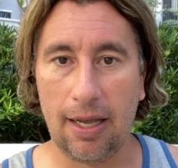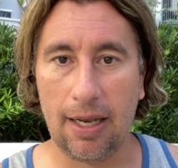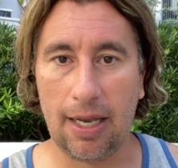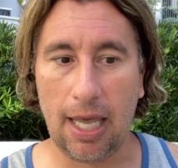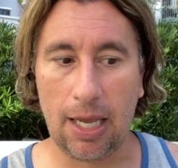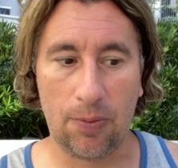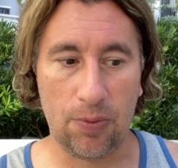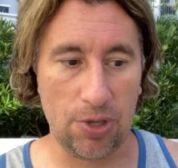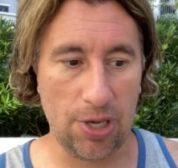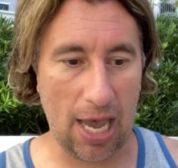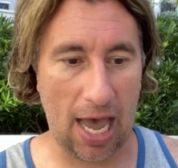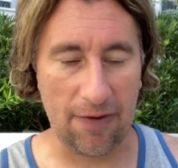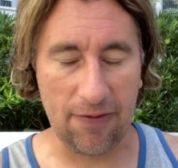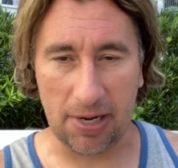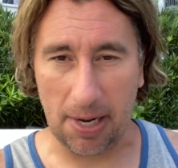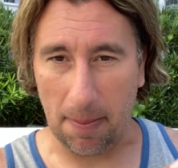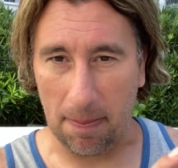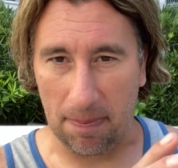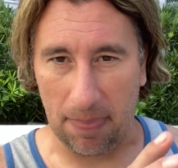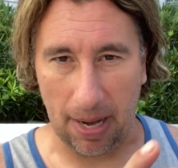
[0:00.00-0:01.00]
Like, when you're
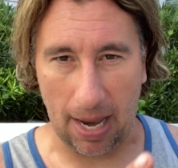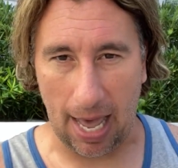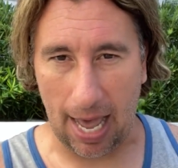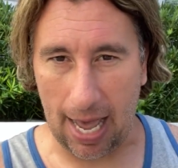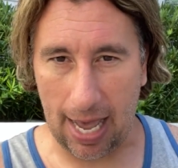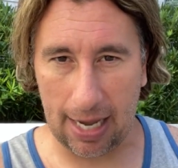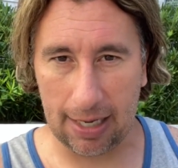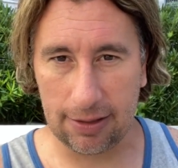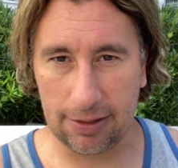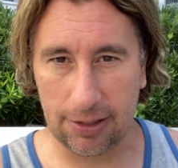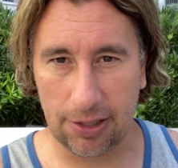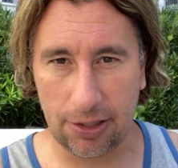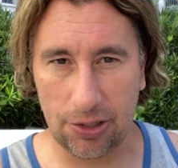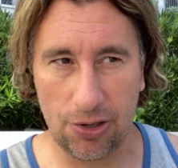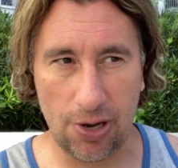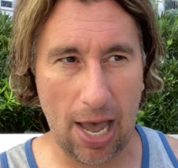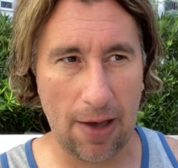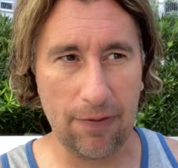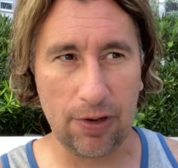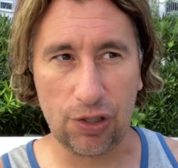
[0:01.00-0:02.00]
having a blast,
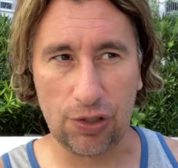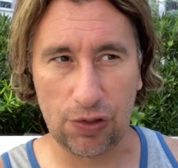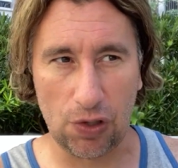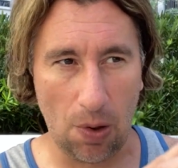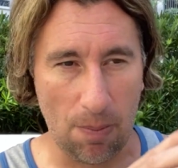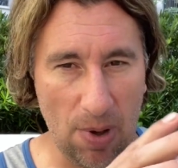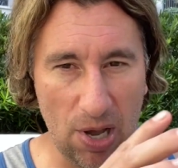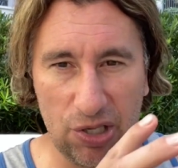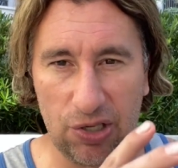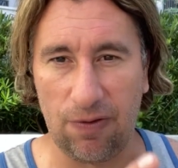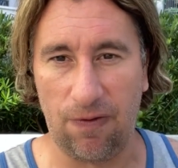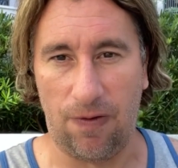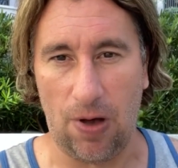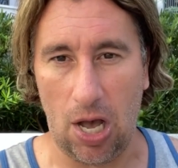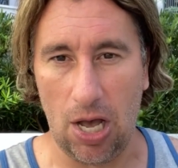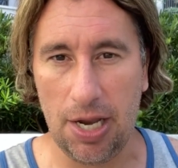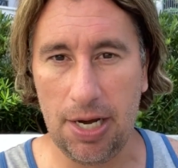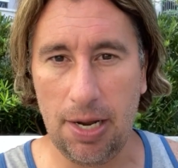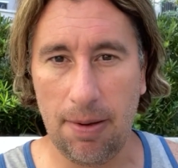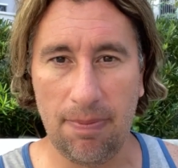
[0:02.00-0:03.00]
you're having so much
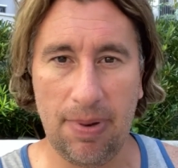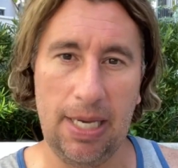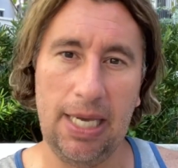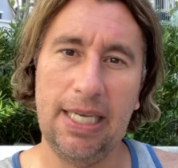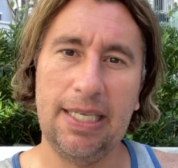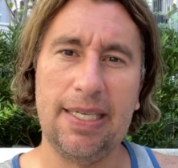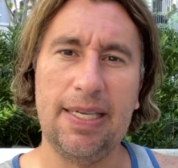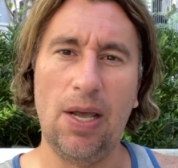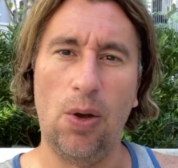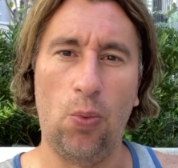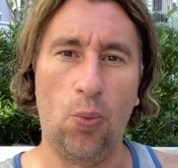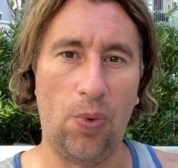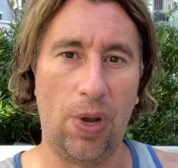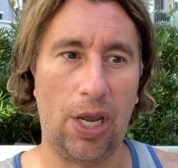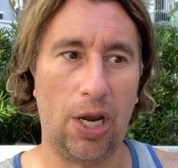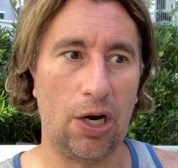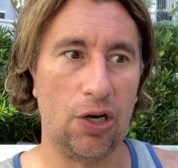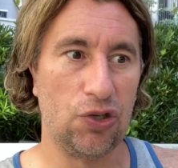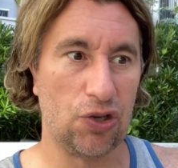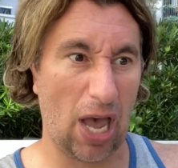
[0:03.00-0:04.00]
fun, but isn't it
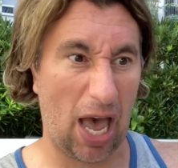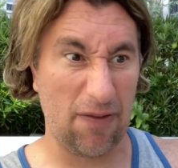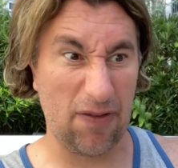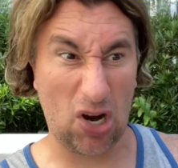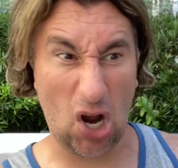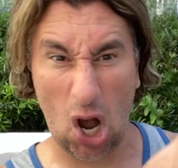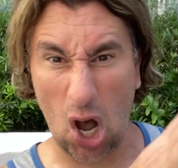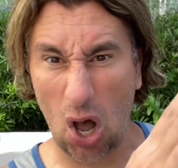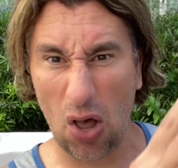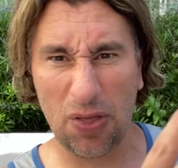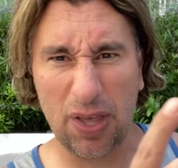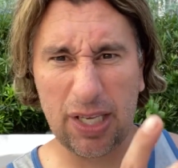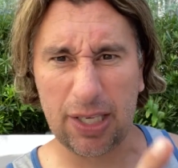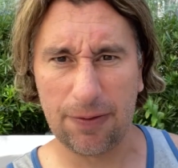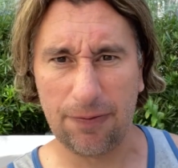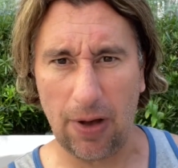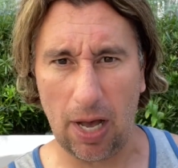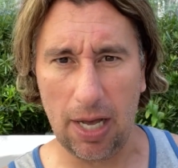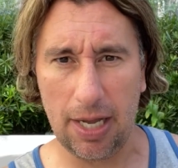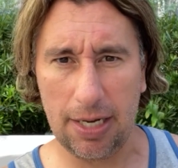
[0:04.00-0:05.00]
weird you're having all
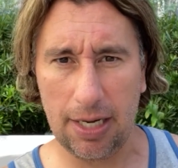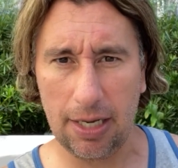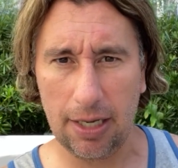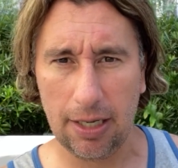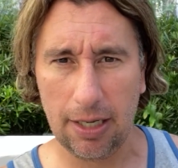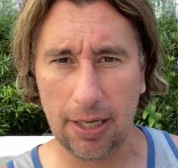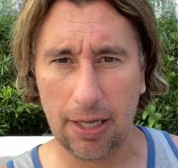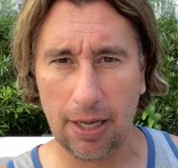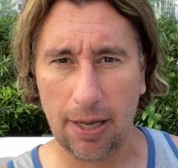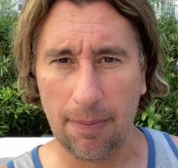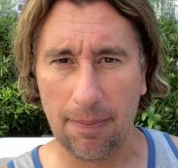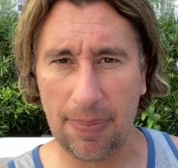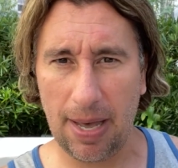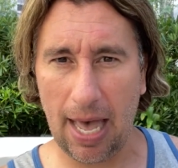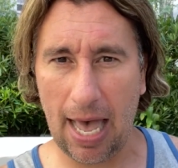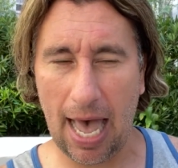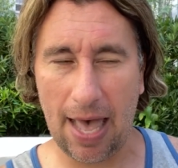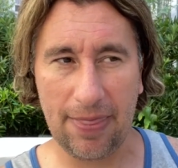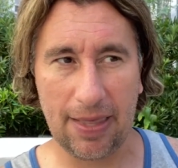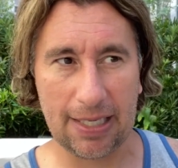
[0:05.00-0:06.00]
this fun,
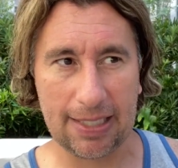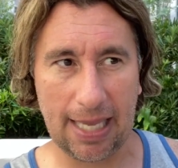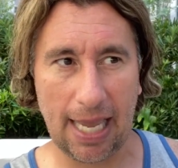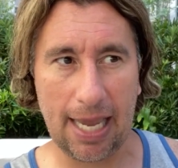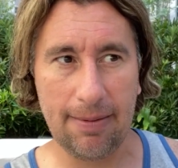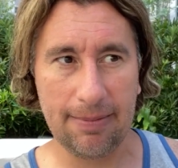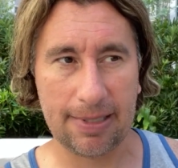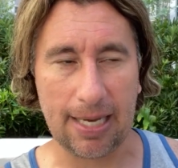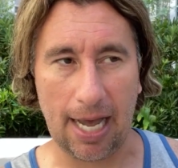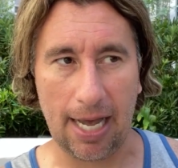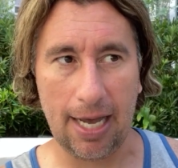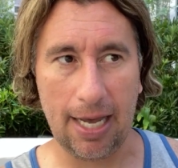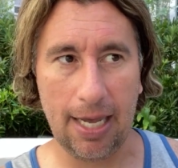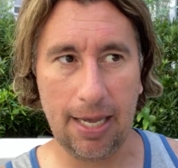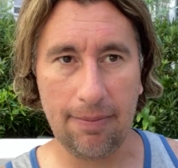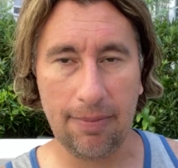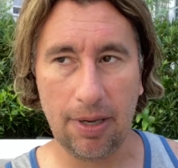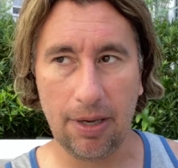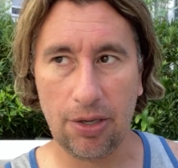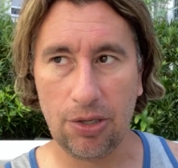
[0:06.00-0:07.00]
but at the same
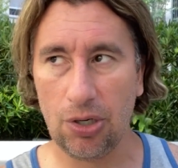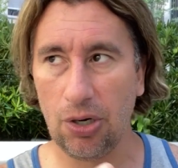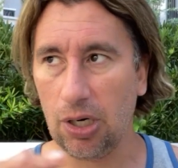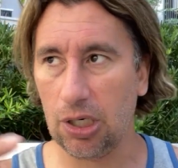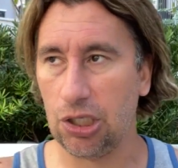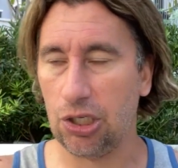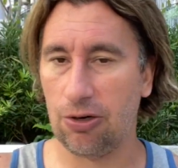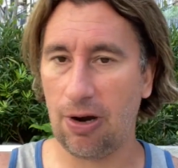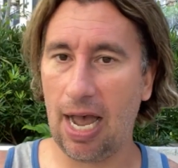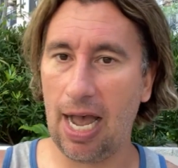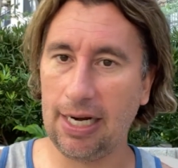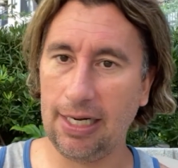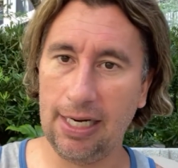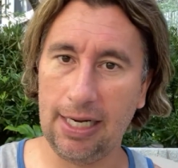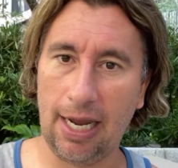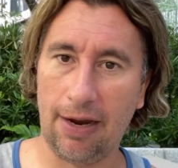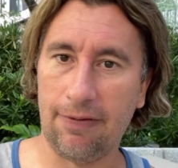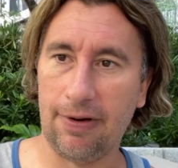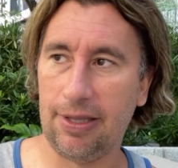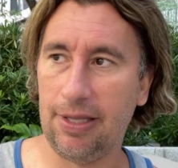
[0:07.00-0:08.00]
time, you're
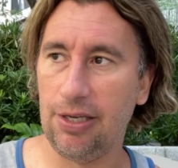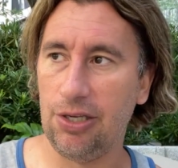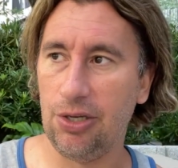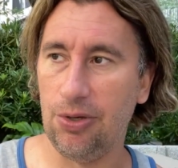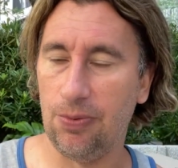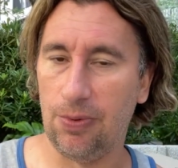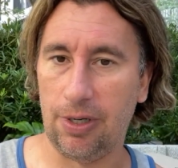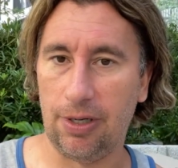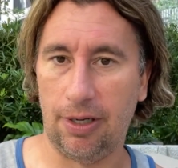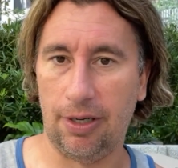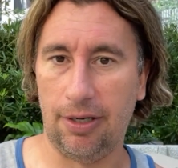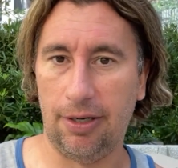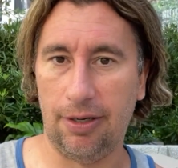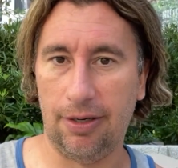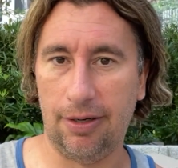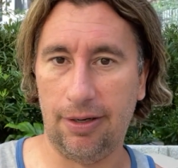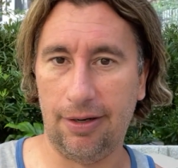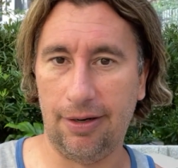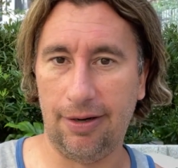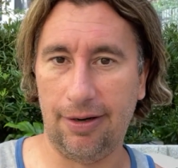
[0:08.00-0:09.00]
attracting everything you want?
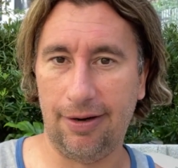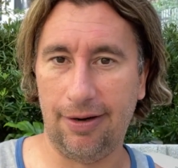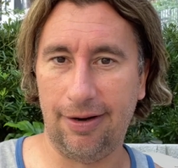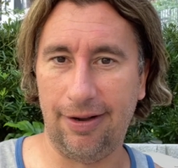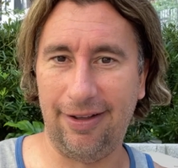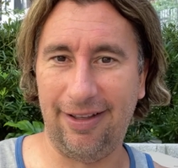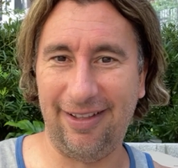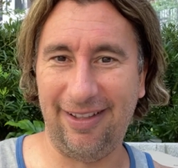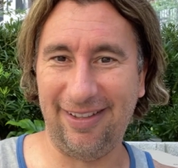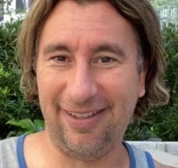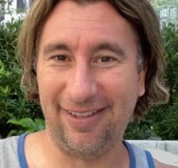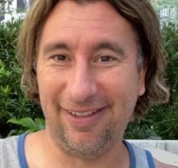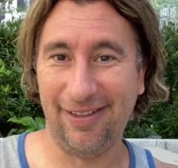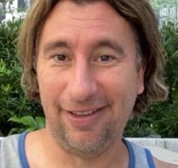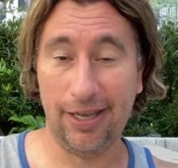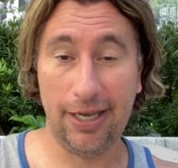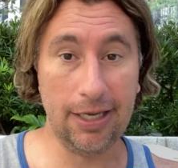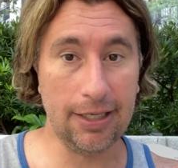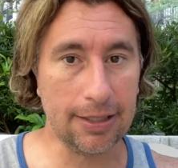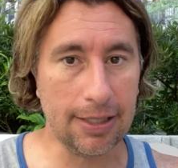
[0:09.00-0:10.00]

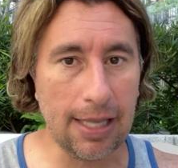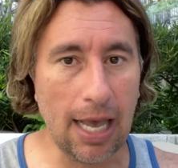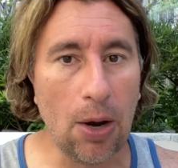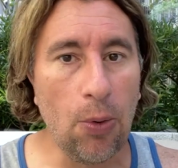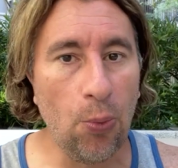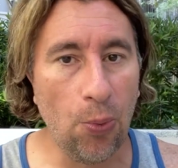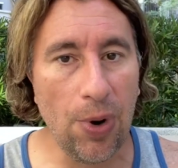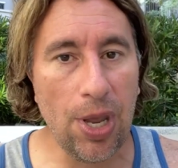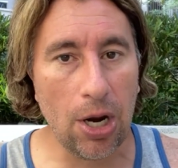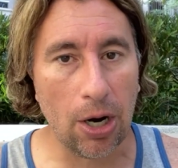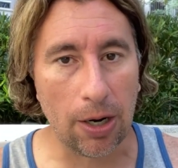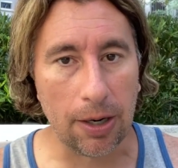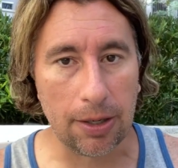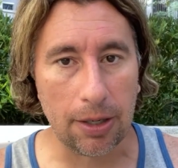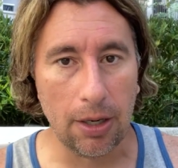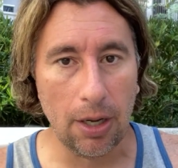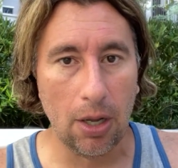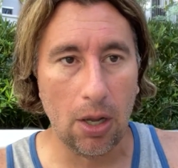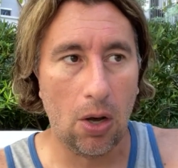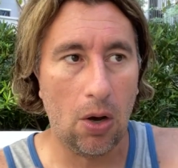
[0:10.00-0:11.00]
Isn't that weird?
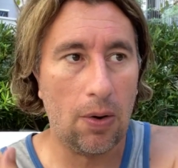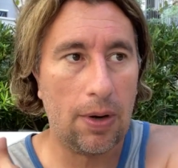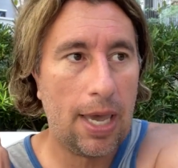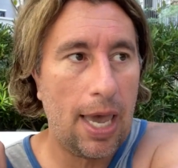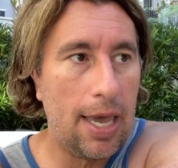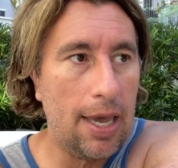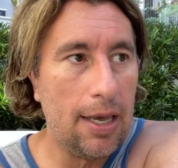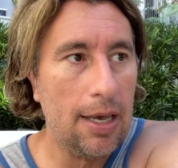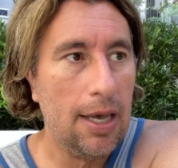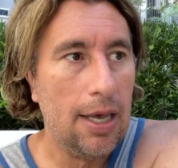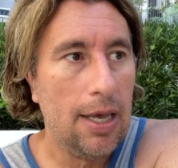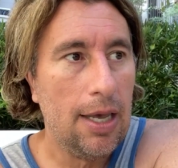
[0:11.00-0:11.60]
Okay,